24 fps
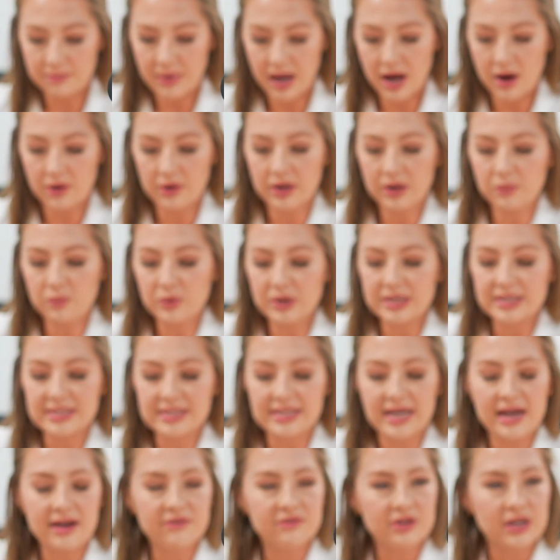How can we
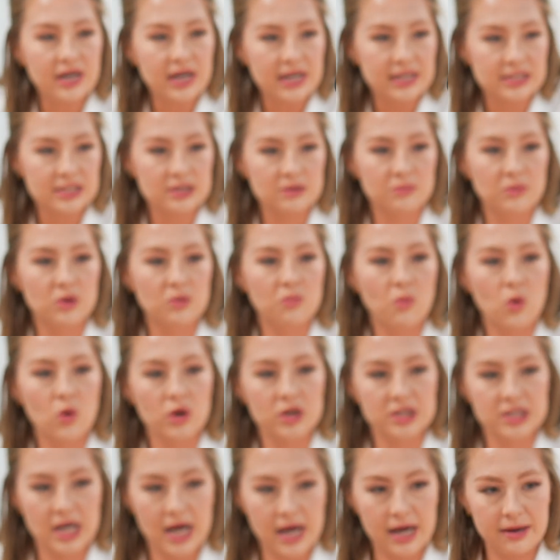save the customer more
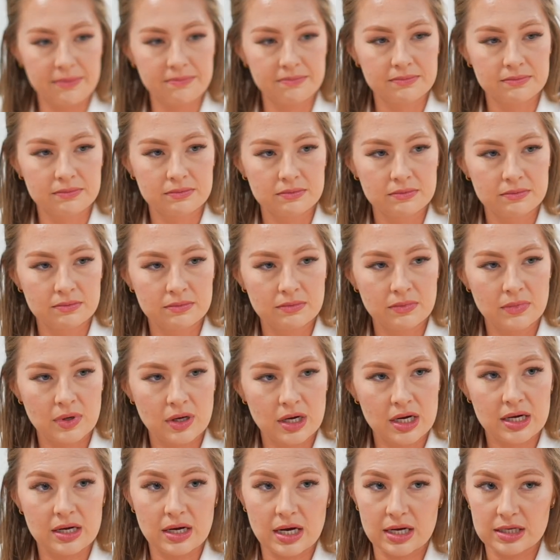time?
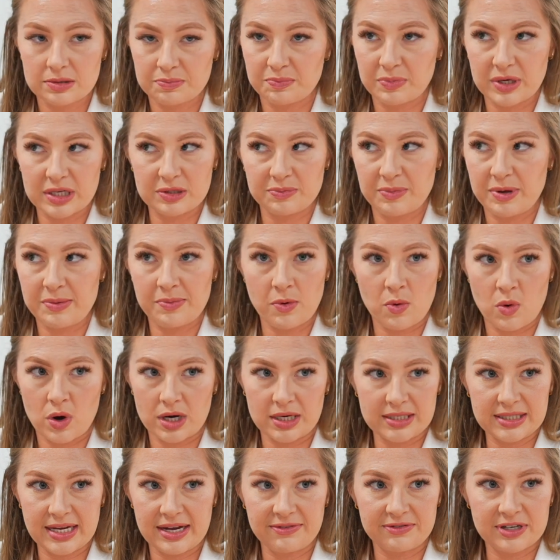Because people want
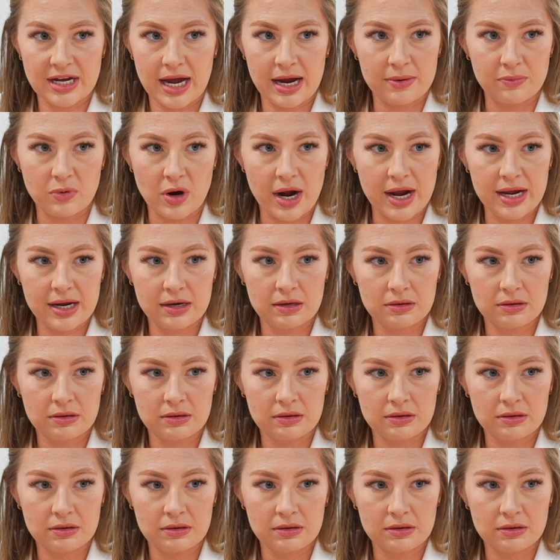to save time, right?